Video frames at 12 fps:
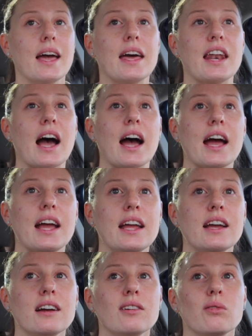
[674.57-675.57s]
and
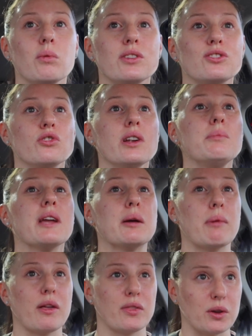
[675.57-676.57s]
I was dreaming
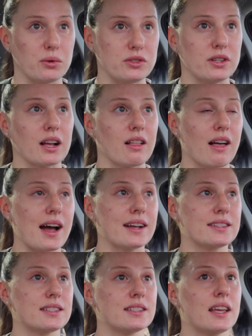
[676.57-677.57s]
about those during
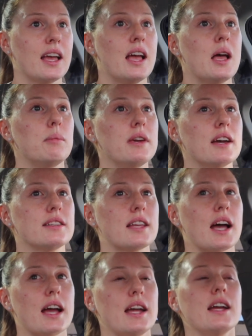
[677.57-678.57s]
class because
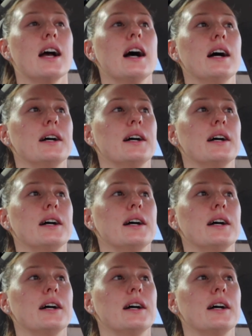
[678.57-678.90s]
I